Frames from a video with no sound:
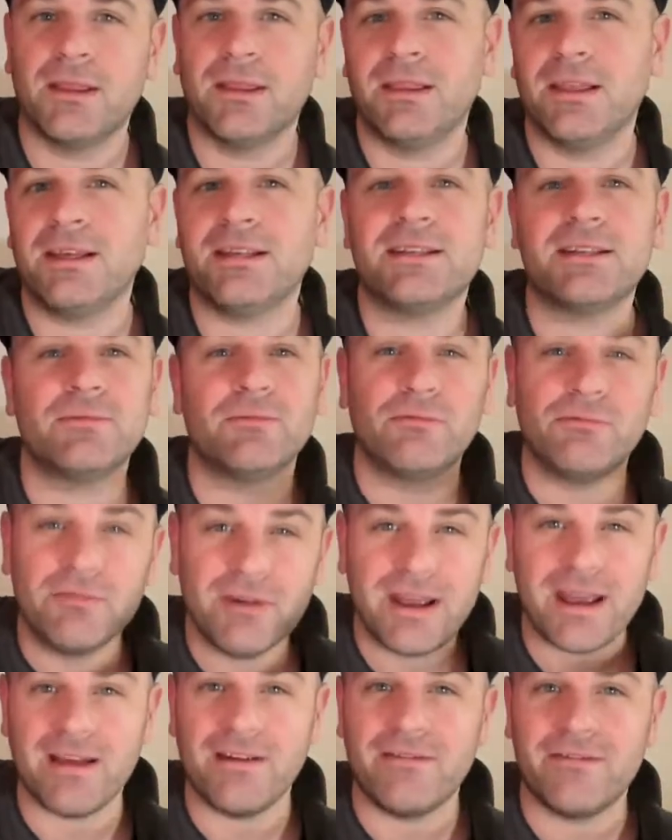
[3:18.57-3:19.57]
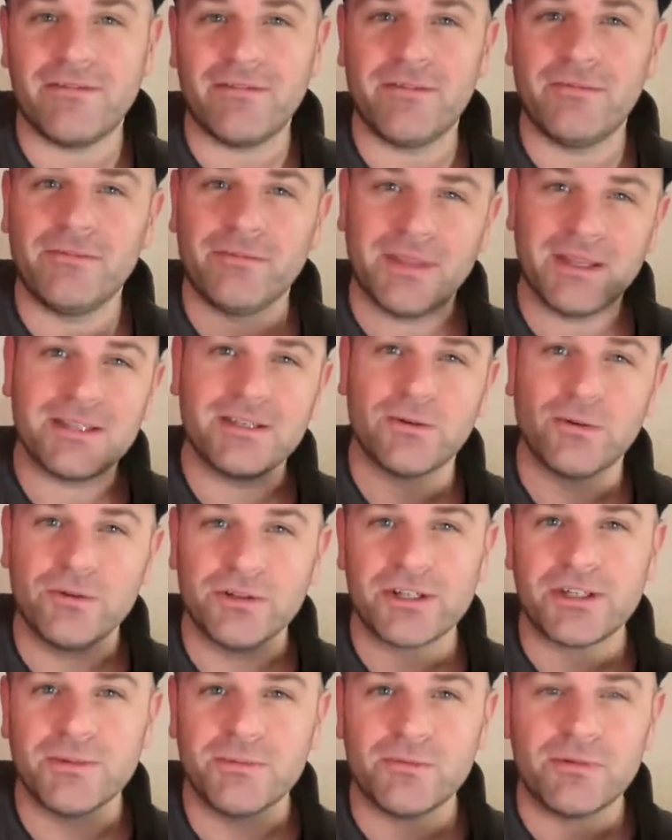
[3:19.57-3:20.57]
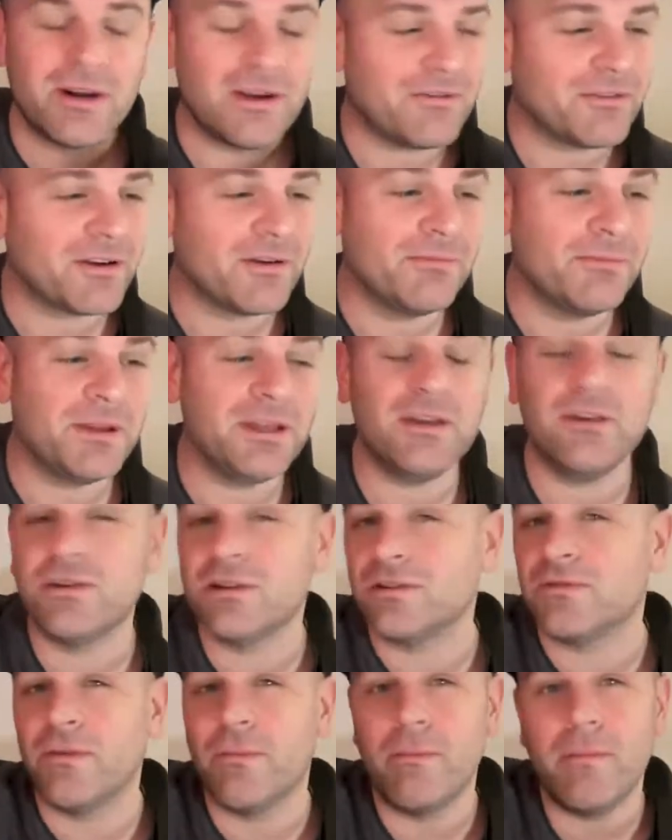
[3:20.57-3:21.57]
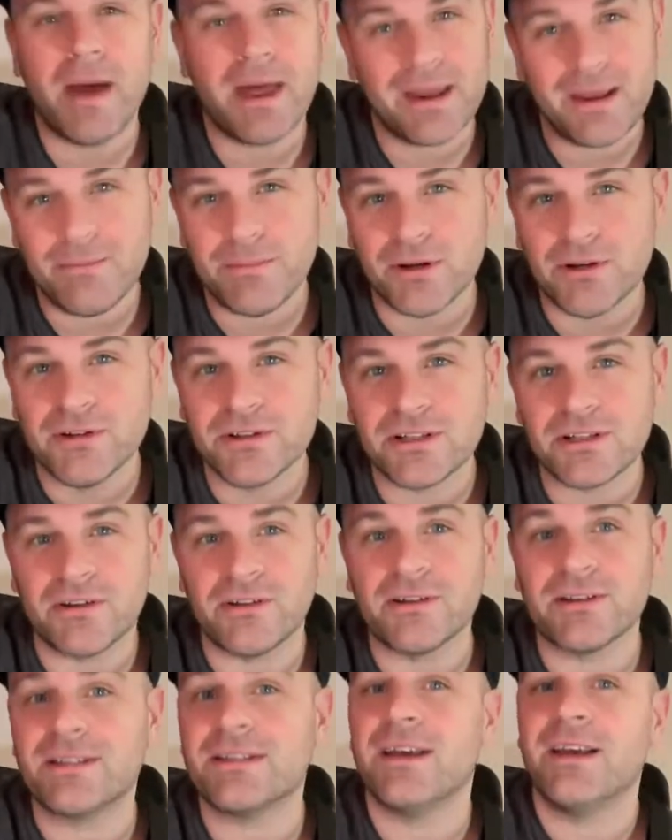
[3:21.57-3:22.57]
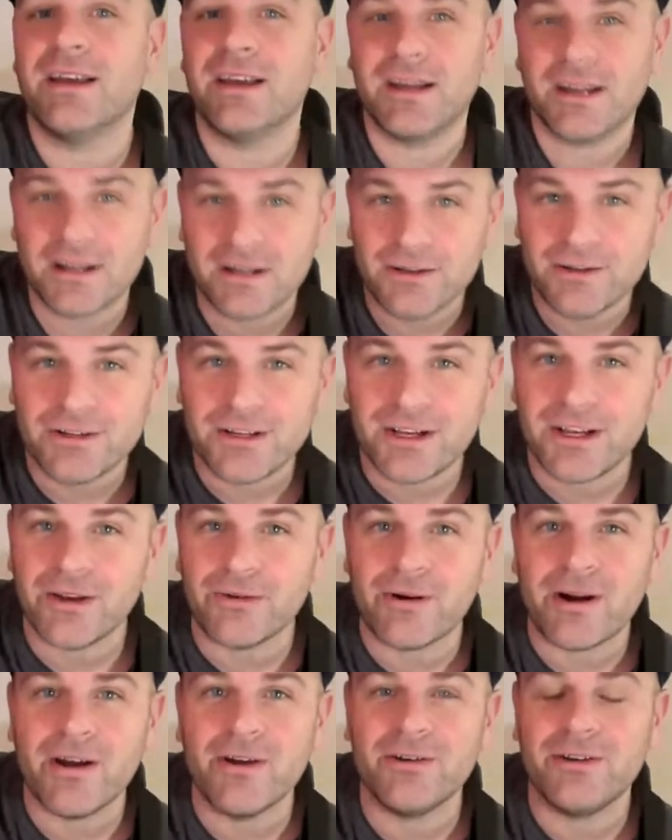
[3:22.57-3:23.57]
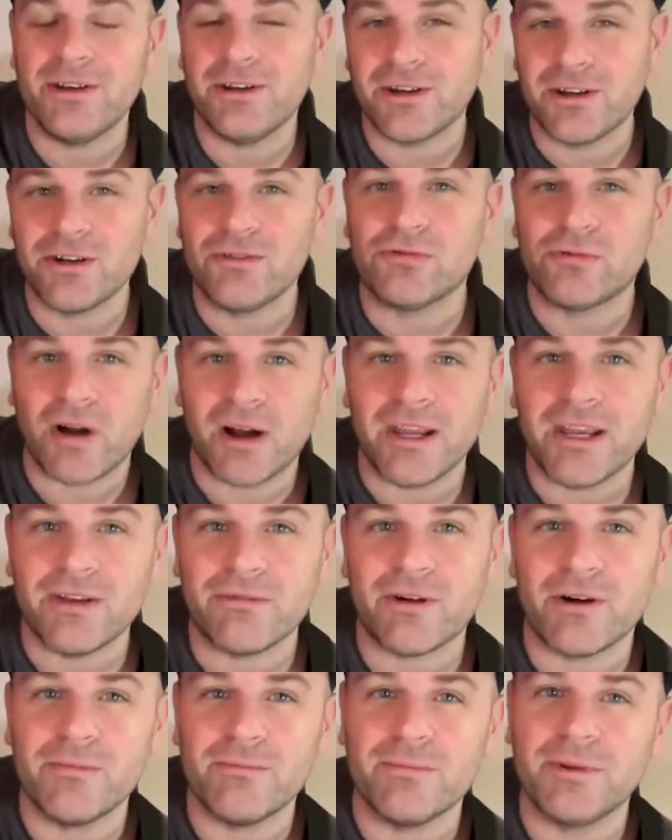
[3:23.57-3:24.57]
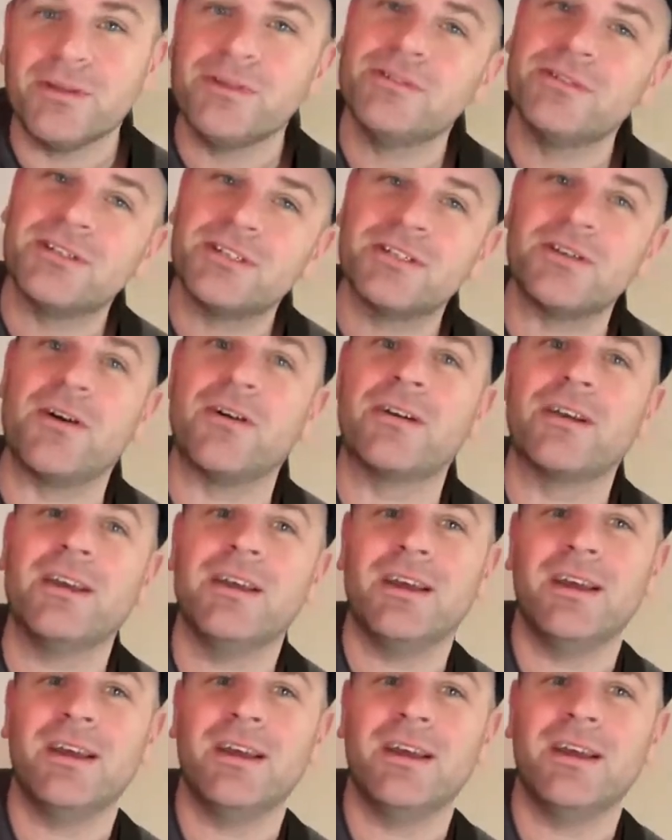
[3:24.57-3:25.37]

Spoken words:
this riff, this awesome riff, can be used for many blues songs, including your own. You could write your own blues song.